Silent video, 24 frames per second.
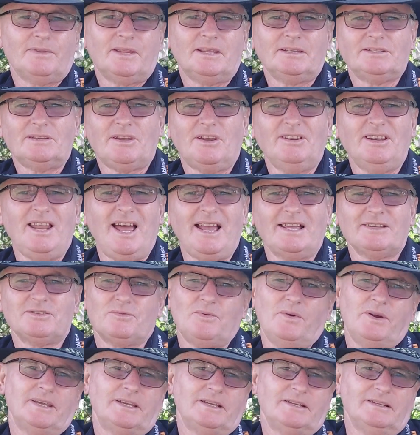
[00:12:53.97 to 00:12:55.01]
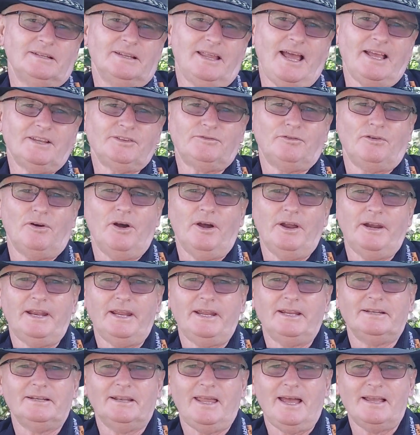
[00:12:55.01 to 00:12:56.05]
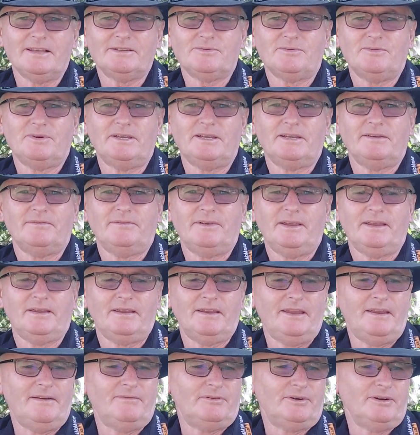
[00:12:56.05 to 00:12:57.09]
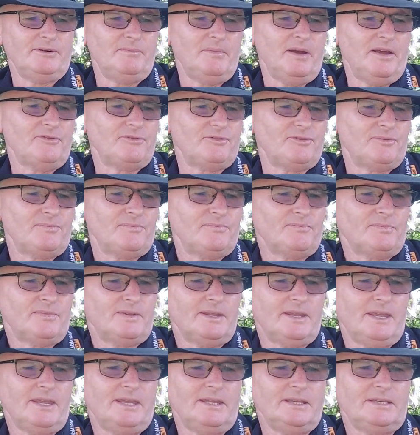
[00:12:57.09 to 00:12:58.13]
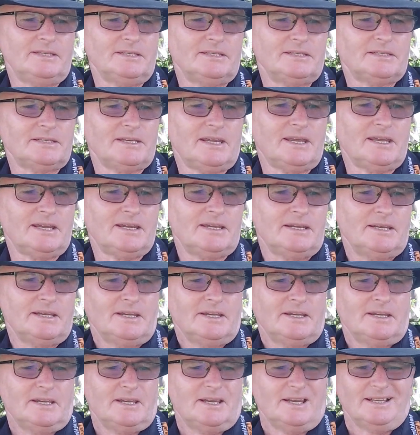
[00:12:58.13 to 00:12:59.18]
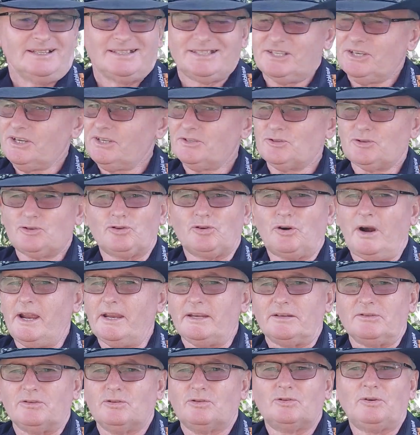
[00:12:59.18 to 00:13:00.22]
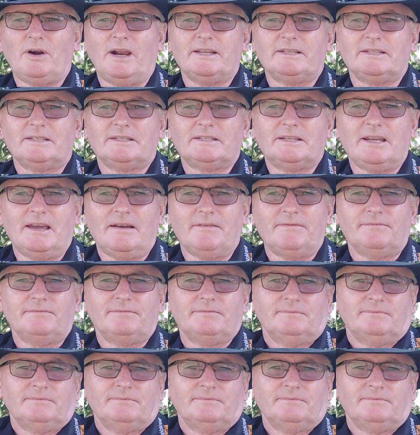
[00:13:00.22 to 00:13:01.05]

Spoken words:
So last Friday, last week of every month, and just great stuff.